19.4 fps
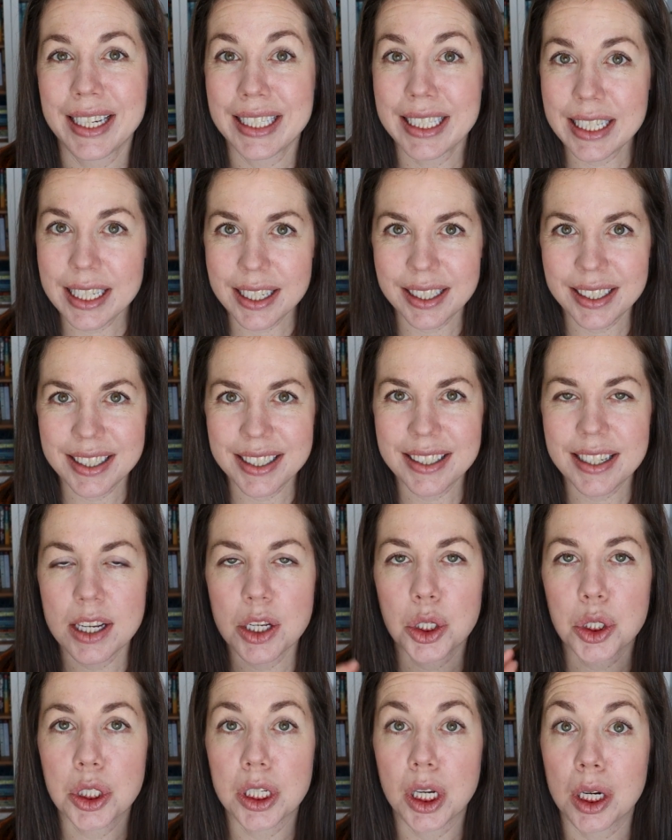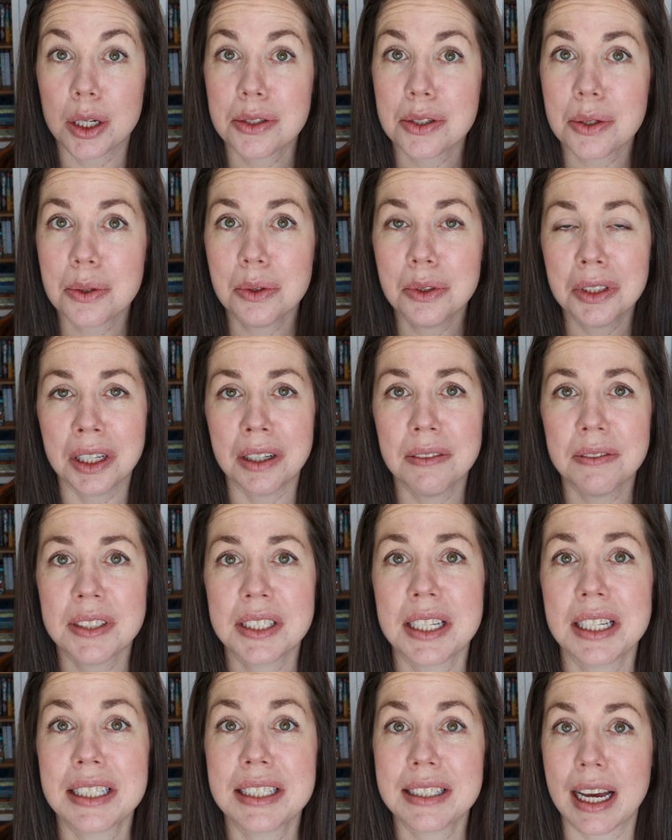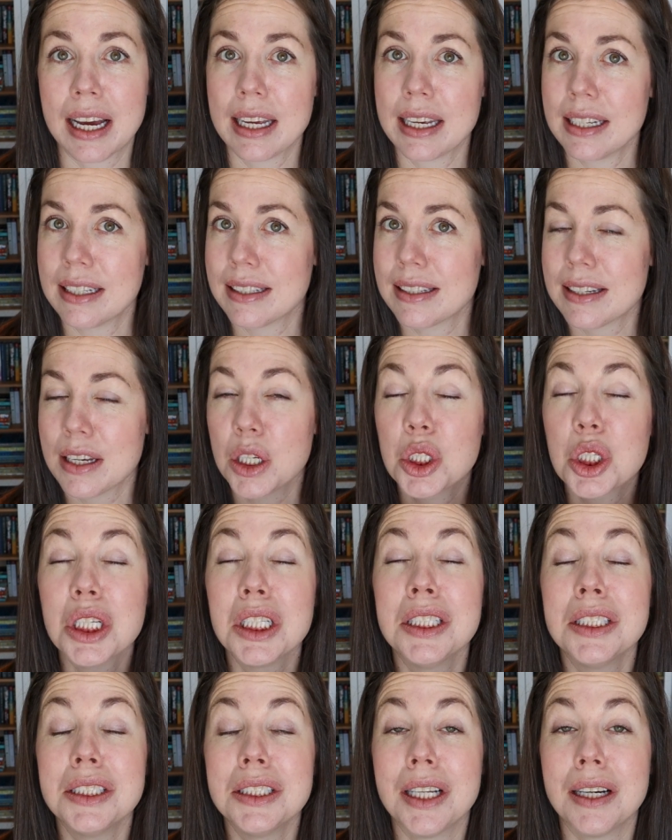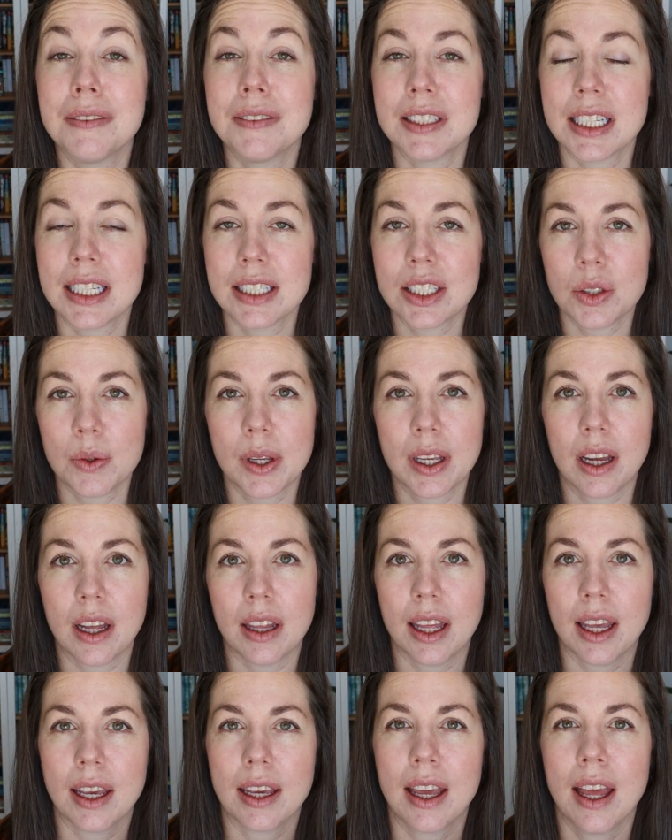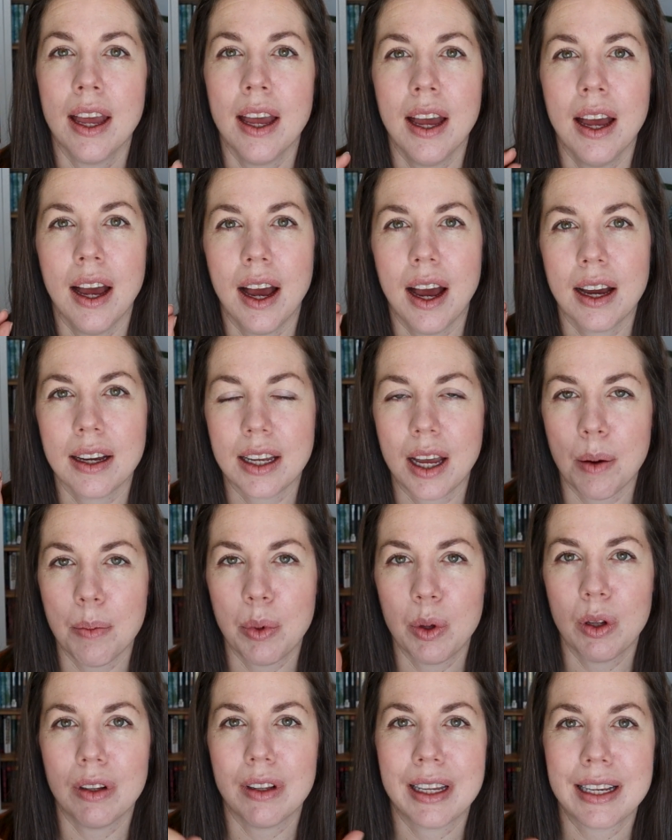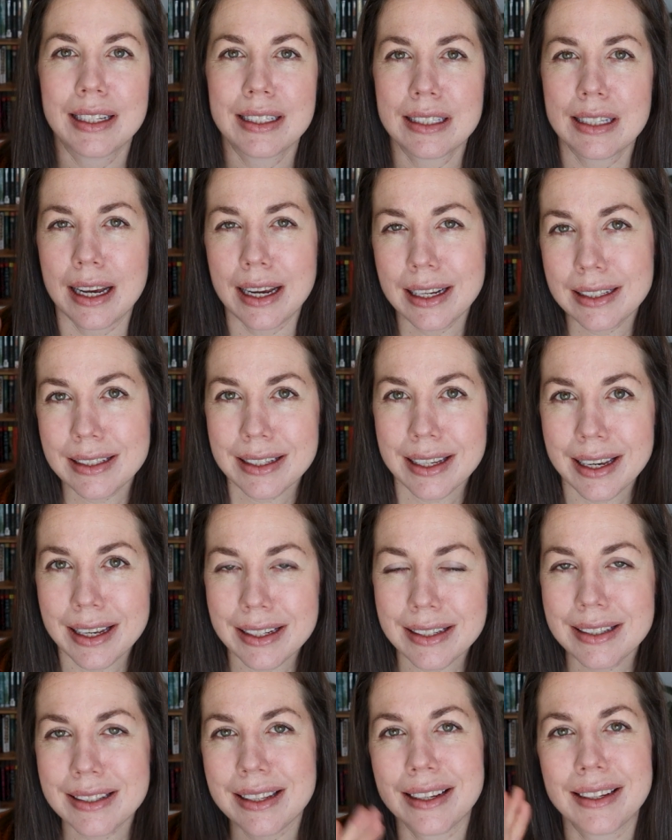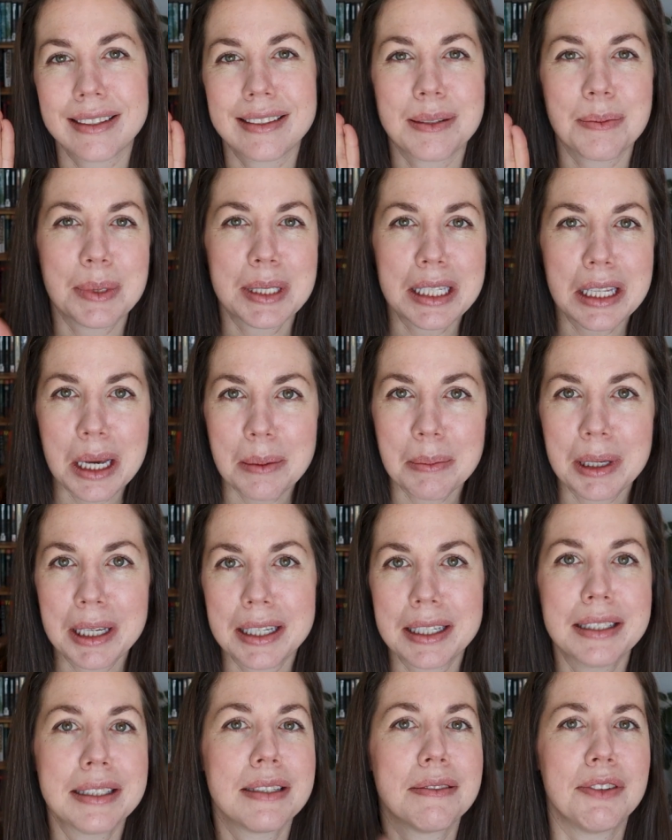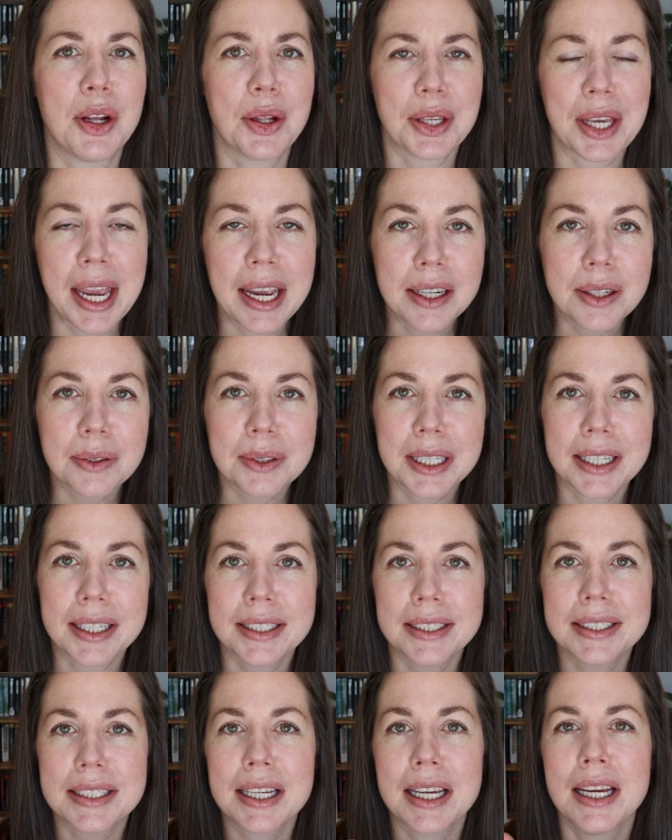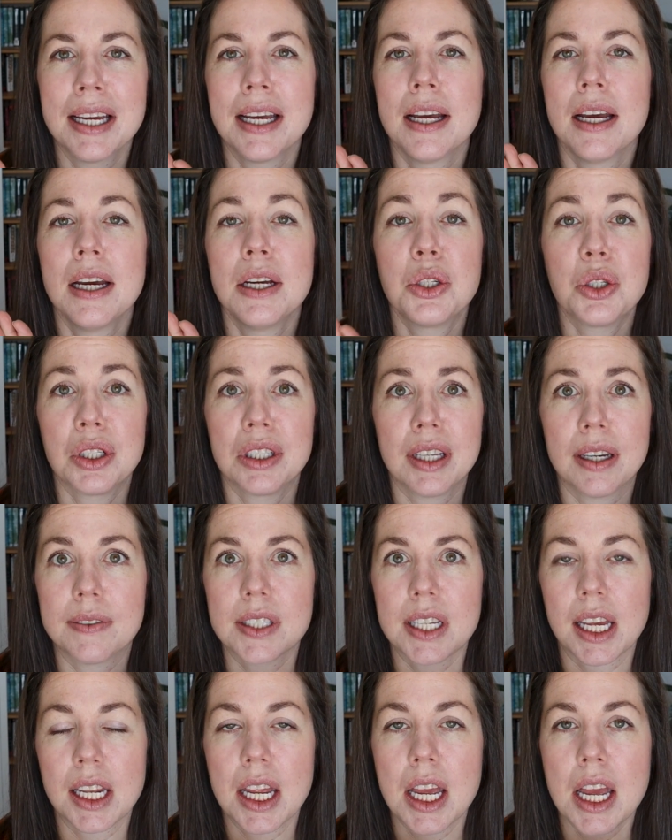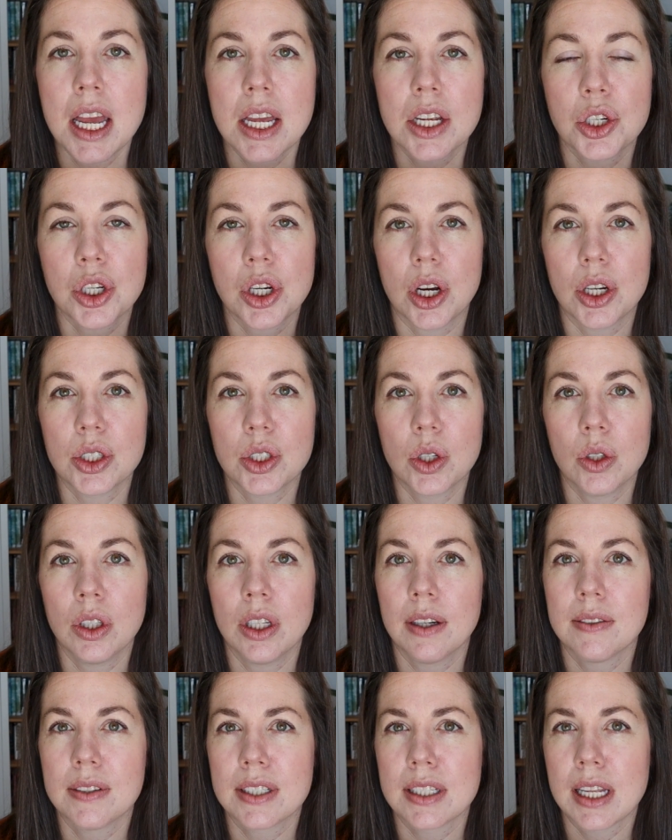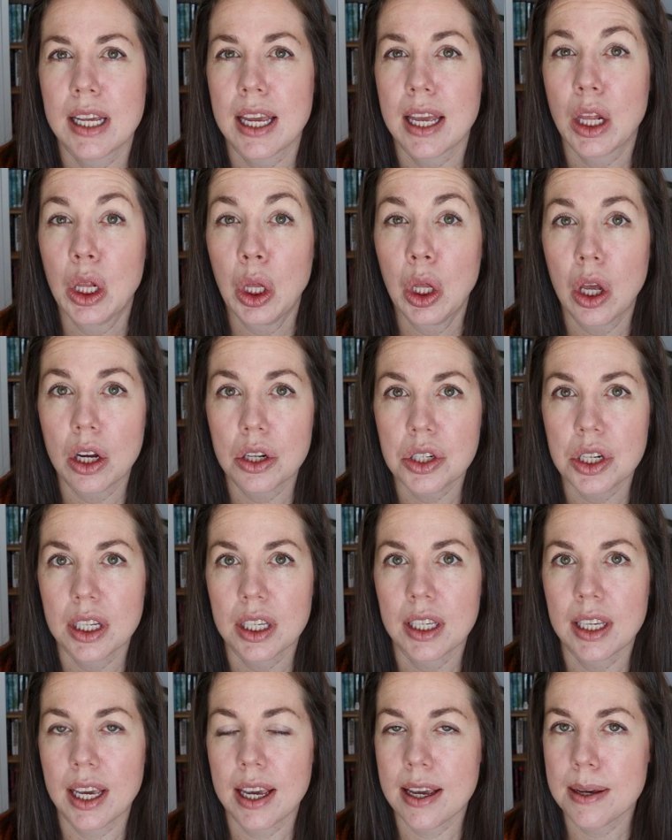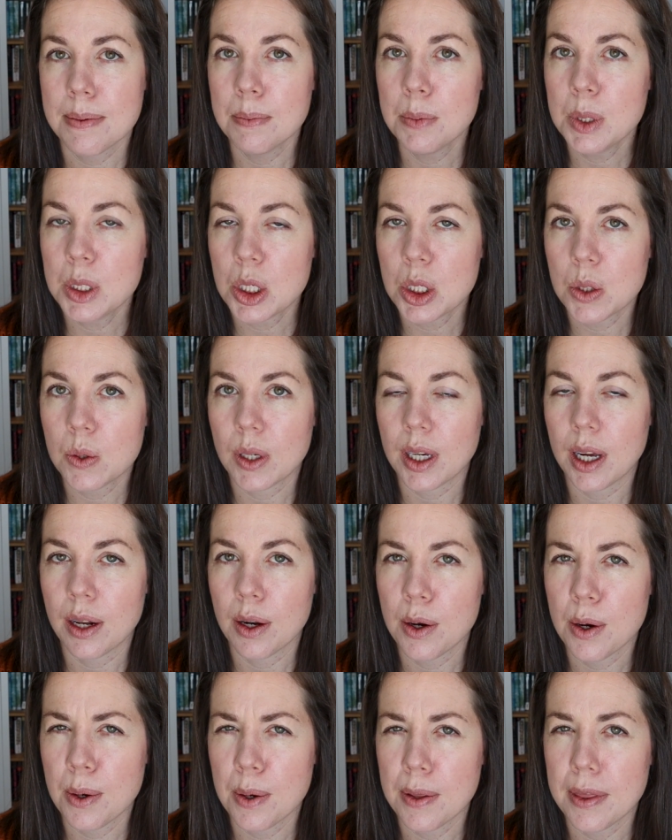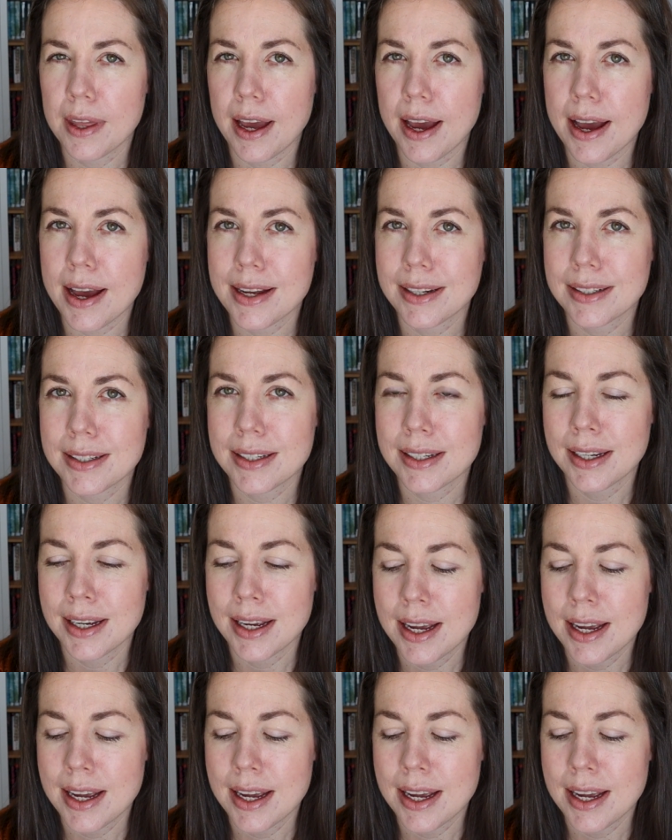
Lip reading: ideas, she also loves science. She loves it. So I got like a couple like science kits, like some slime kits, a volcano kit. She loves it. She also loves like logic games. So I got her that